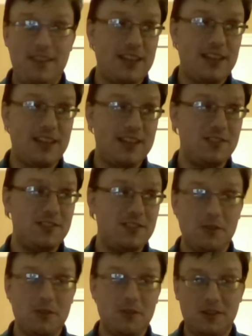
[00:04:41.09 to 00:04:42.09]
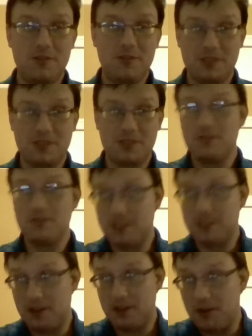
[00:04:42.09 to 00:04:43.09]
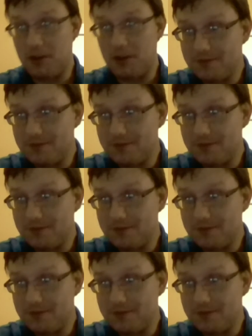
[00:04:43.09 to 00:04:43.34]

that gets 0, 0, 0, 0.